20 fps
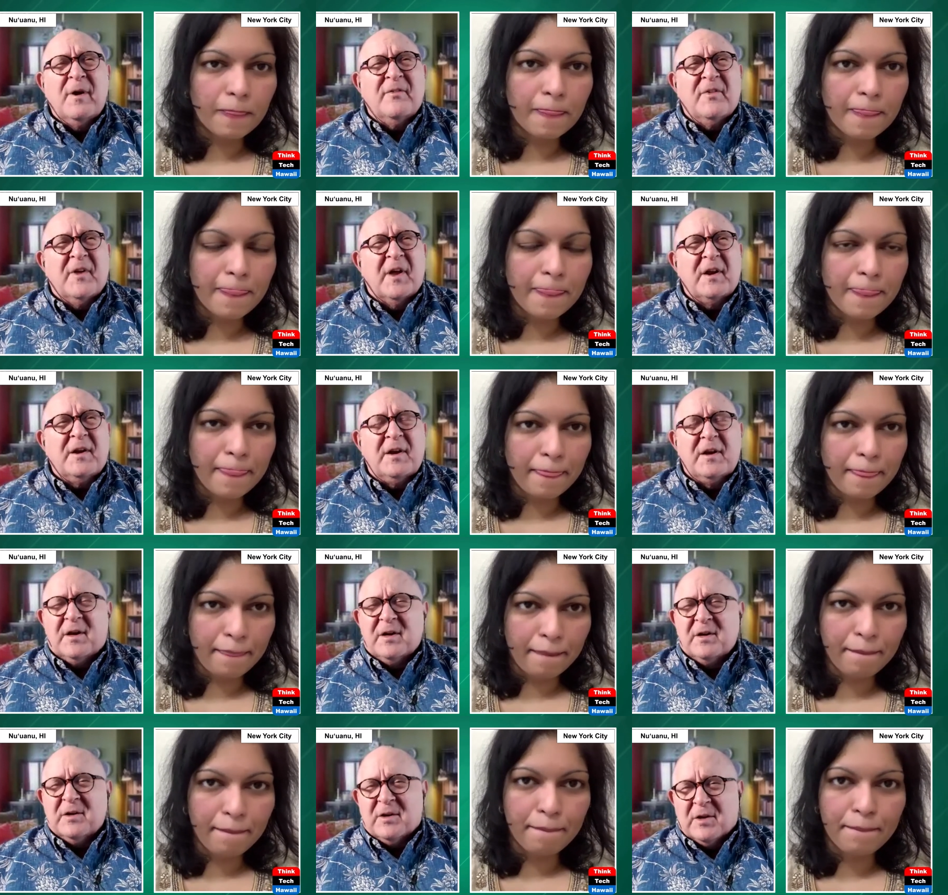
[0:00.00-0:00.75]
Speaker 1: that he
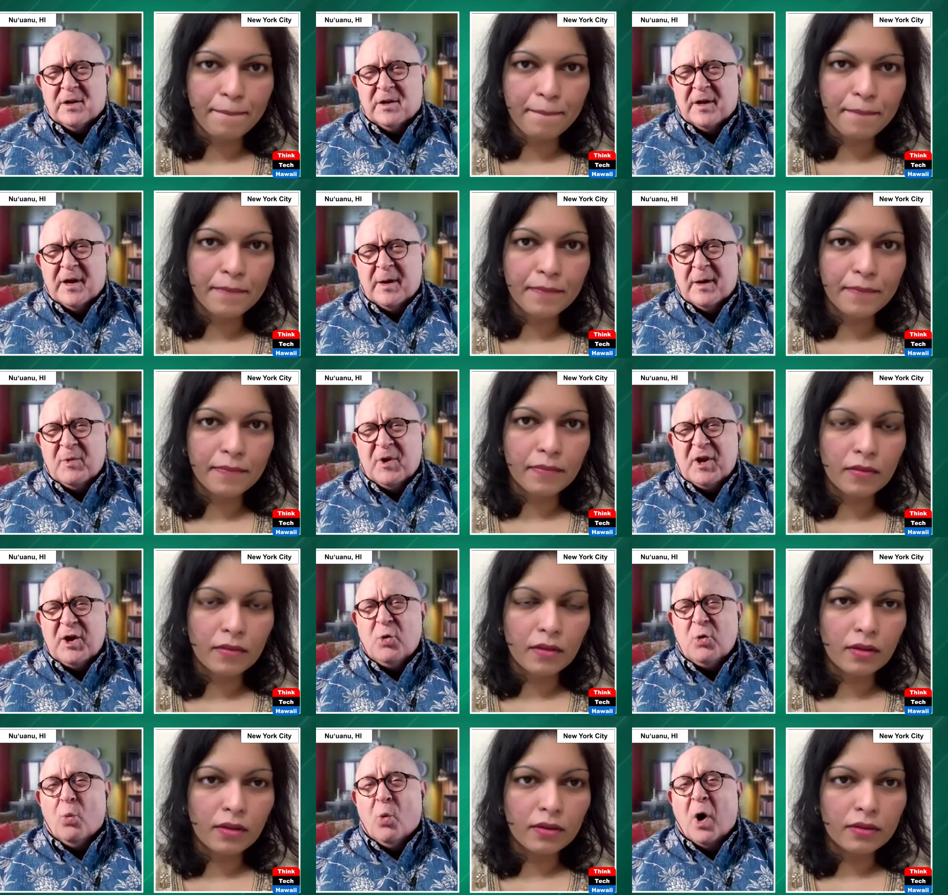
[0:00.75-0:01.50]
can claim
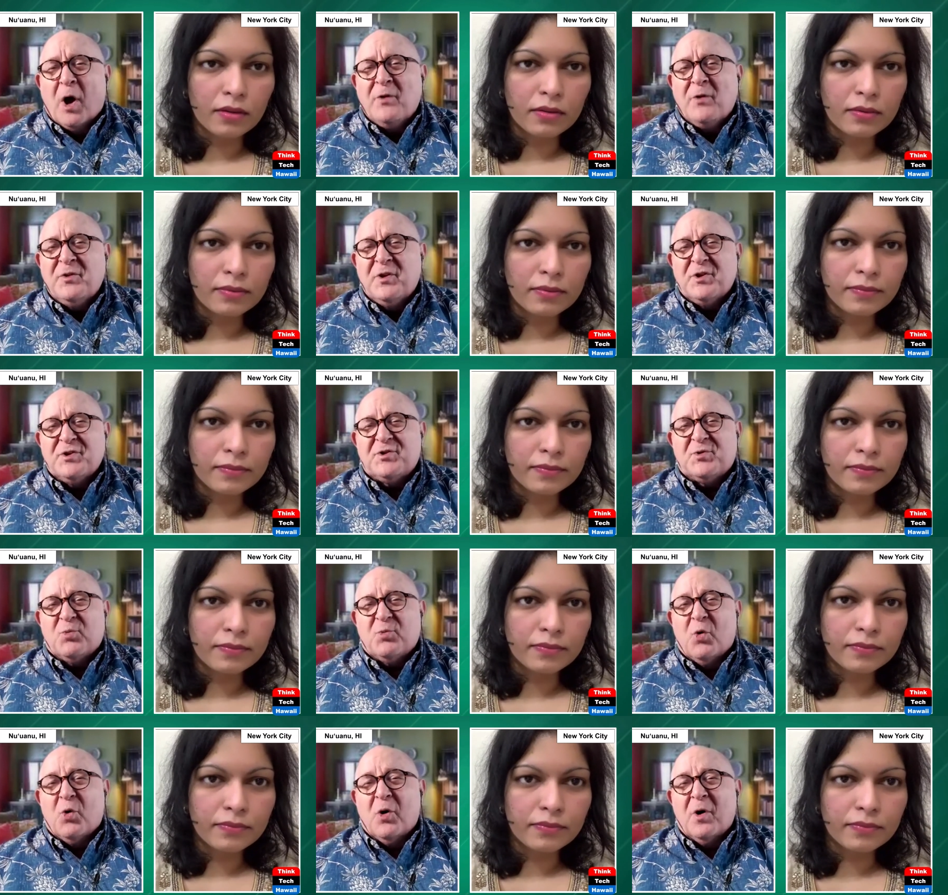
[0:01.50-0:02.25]
he won
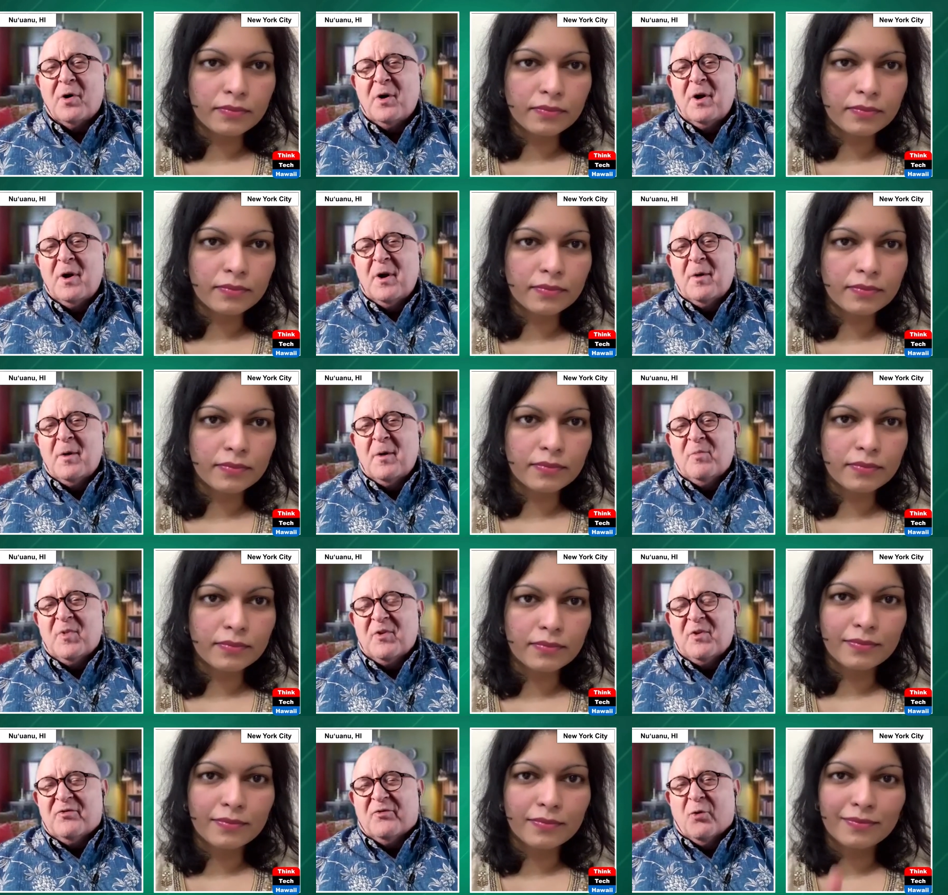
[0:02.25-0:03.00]
this war
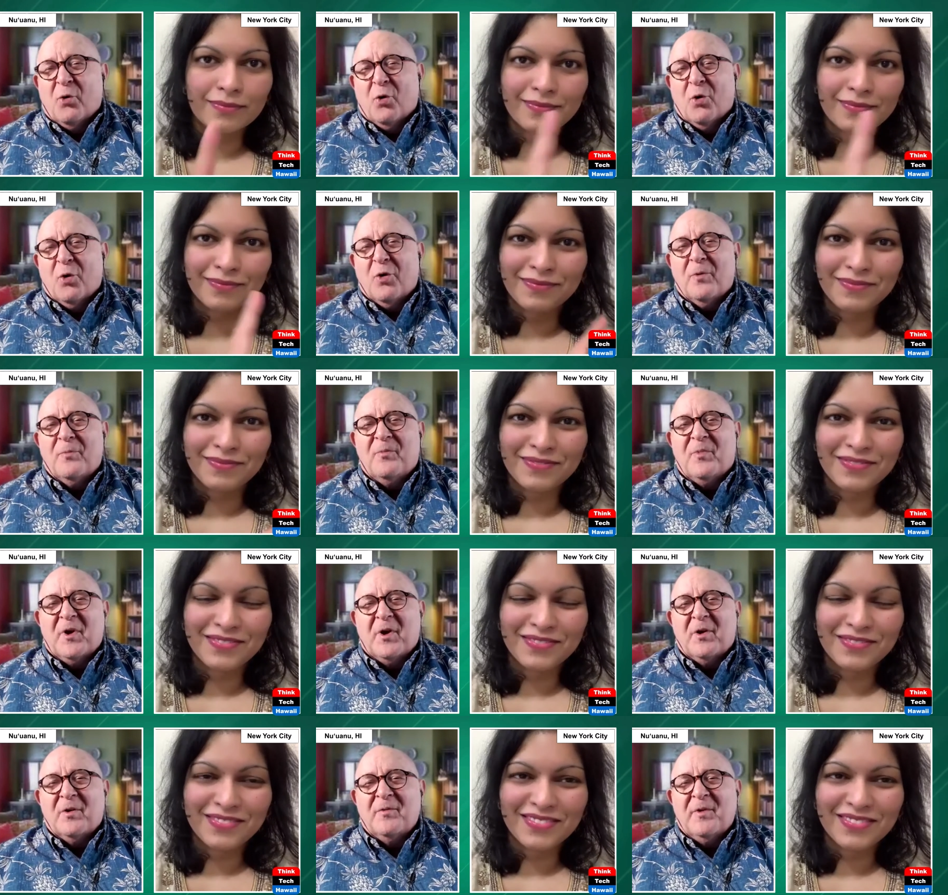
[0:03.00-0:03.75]
before
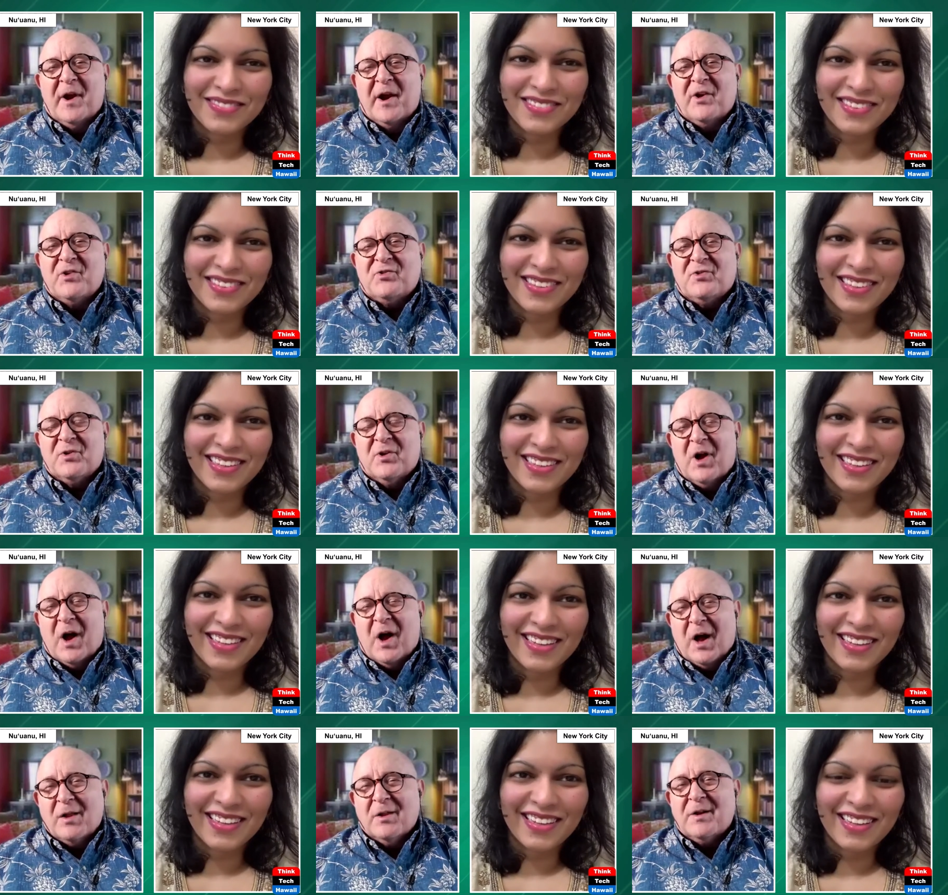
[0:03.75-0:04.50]
their national
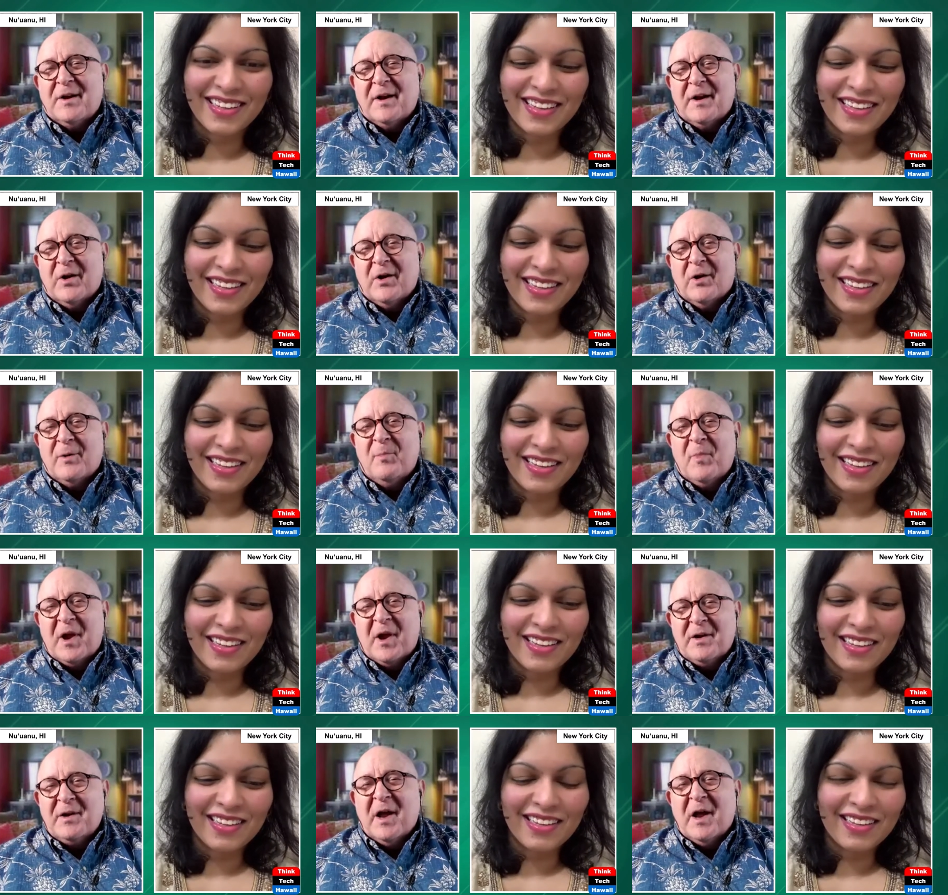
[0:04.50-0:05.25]
holiday on
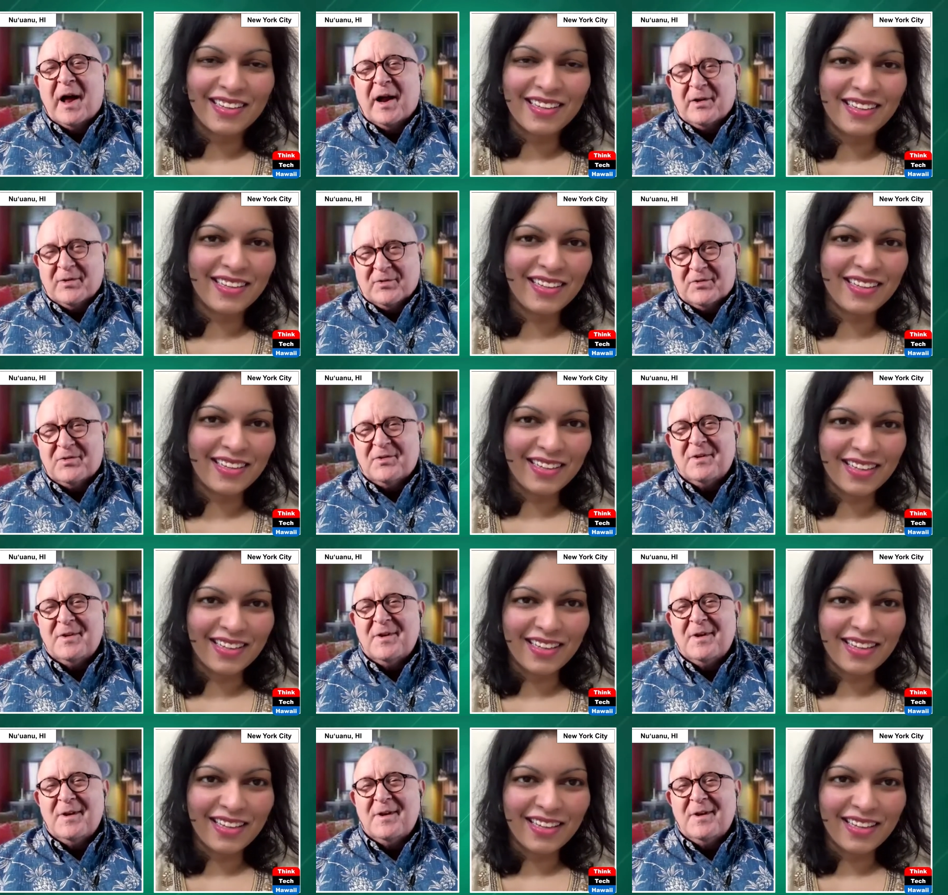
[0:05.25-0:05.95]
May 9th